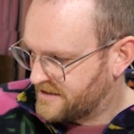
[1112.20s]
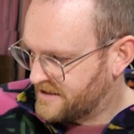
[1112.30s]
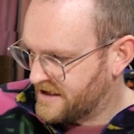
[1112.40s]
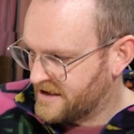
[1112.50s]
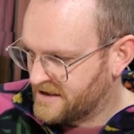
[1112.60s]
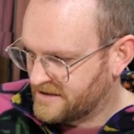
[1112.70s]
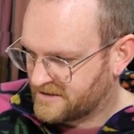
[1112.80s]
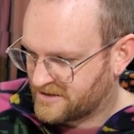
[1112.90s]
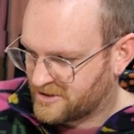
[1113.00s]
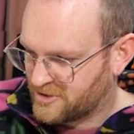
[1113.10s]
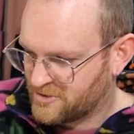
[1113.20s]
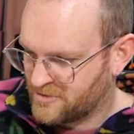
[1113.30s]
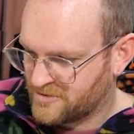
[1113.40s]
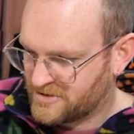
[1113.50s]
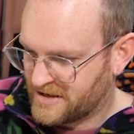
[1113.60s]
these
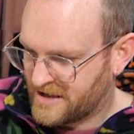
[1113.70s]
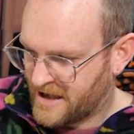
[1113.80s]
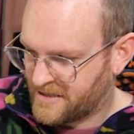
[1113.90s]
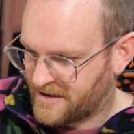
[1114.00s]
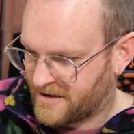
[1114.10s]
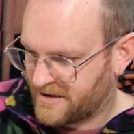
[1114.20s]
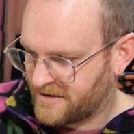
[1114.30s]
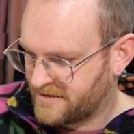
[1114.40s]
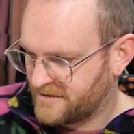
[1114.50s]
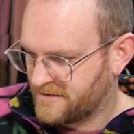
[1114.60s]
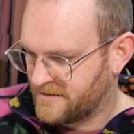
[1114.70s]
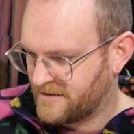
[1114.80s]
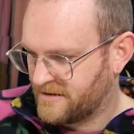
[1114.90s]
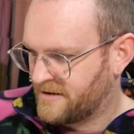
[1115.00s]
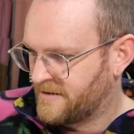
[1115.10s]
two together
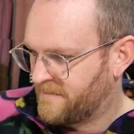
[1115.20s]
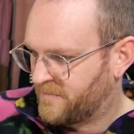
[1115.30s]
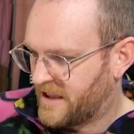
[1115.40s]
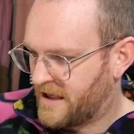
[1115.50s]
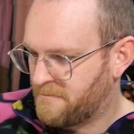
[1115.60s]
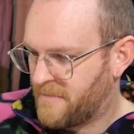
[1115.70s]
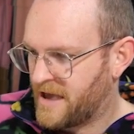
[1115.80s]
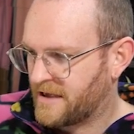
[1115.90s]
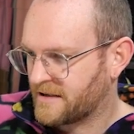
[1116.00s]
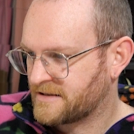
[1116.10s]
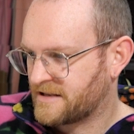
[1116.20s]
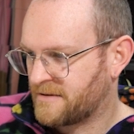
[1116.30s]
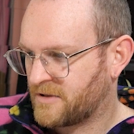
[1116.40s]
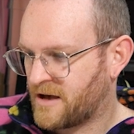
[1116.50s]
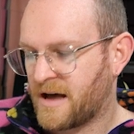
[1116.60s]
and make
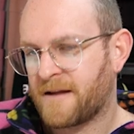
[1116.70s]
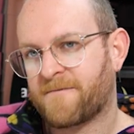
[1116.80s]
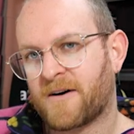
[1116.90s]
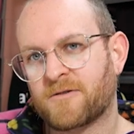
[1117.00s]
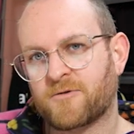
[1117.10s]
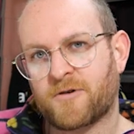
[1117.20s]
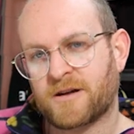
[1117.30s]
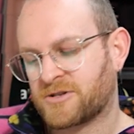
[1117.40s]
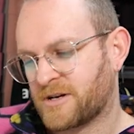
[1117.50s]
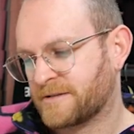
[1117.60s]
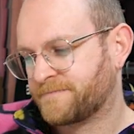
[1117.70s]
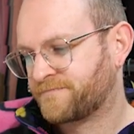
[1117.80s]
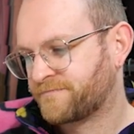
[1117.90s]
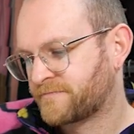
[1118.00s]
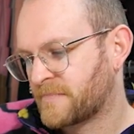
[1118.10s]
some kind of fun creature.
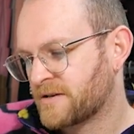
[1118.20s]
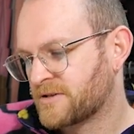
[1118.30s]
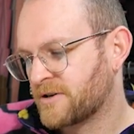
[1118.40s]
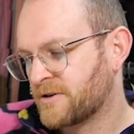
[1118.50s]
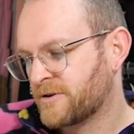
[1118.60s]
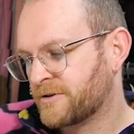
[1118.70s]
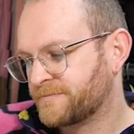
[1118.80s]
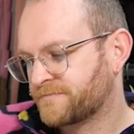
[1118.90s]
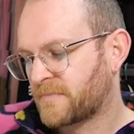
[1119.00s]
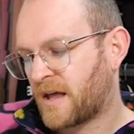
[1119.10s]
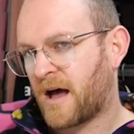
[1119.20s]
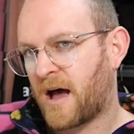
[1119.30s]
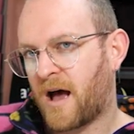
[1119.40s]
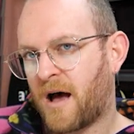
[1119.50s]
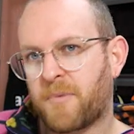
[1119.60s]
So
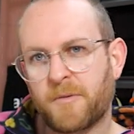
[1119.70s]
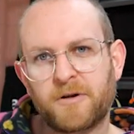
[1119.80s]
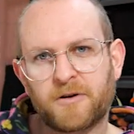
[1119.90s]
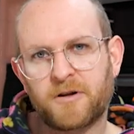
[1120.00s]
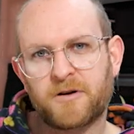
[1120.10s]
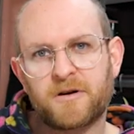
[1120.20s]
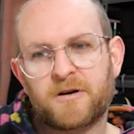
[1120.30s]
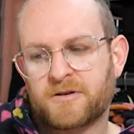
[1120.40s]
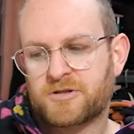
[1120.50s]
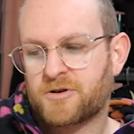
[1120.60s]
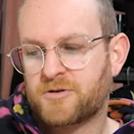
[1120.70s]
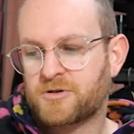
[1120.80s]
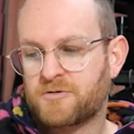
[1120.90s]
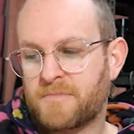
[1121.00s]
I'm probably not going to show too